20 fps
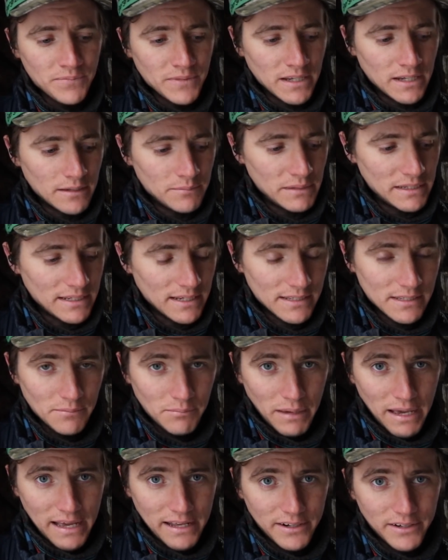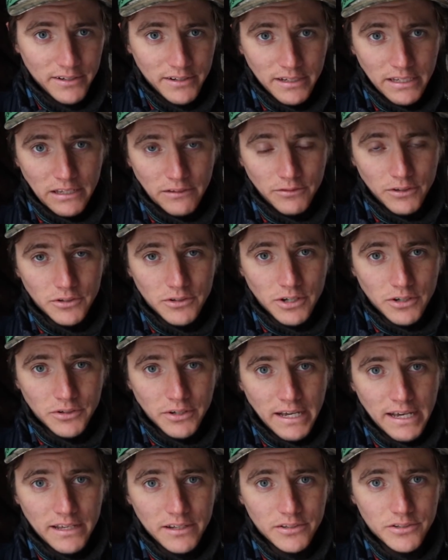It doesn't matter if you don't
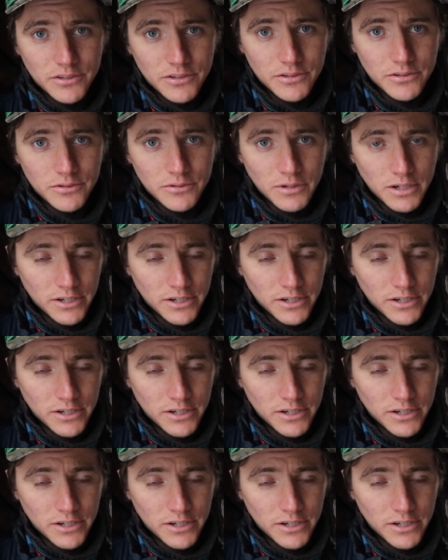know how to do